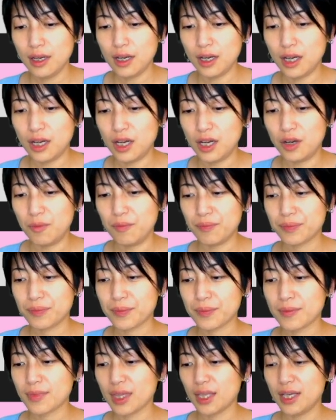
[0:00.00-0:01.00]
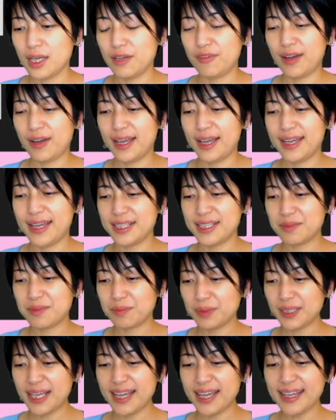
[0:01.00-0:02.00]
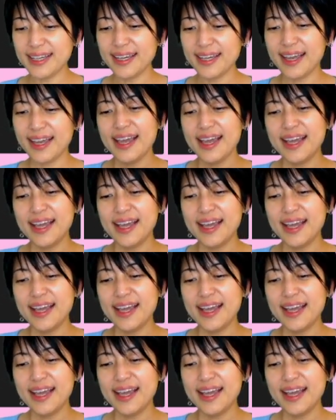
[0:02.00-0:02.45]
Um, if I hit play,